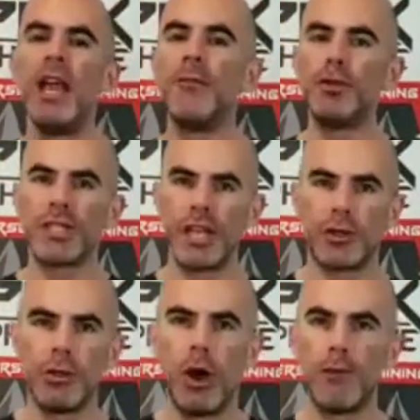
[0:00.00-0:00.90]
If you stay
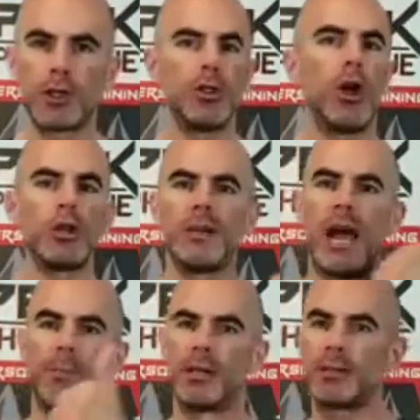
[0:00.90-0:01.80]
too low for too long, you will
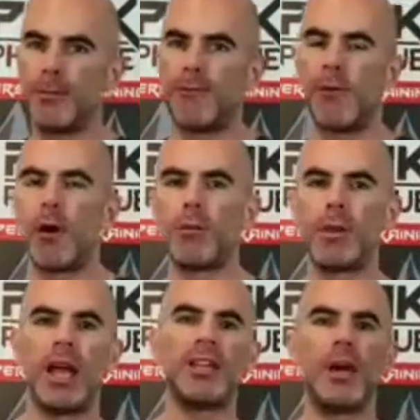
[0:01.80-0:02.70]
not be able to perform.
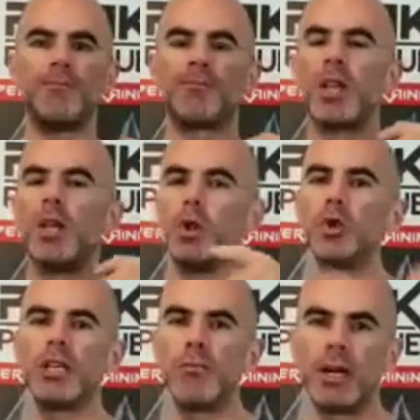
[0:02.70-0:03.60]
You'll end up
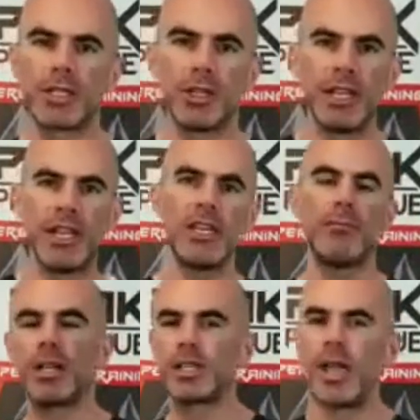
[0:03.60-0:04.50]
losing muscle,
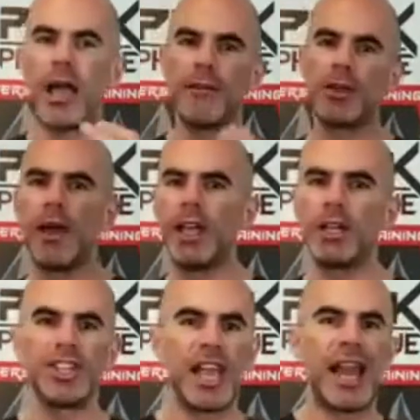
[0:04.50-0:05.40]
eating muscle, having no
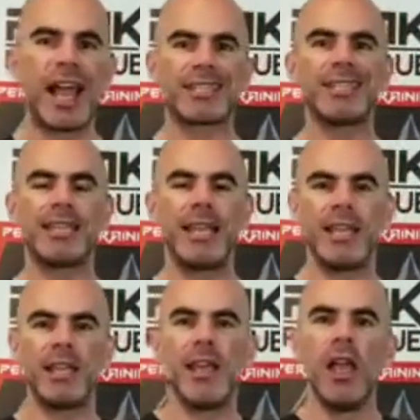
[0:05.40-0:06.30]
energy, and actually
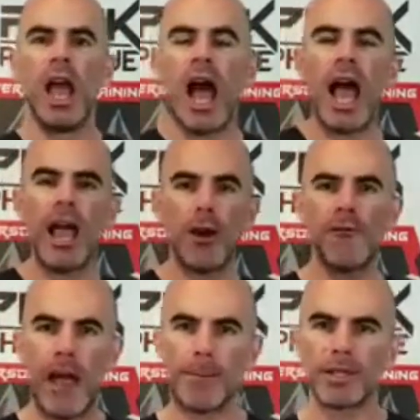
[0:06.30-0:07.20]
getting higher
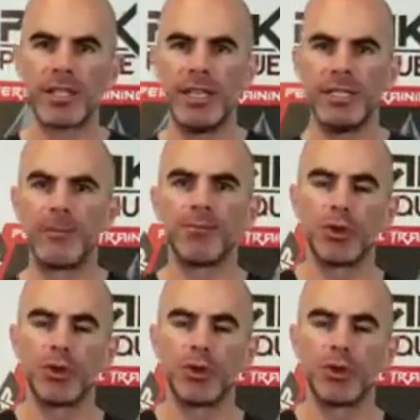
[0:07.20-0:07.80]
fat percentage.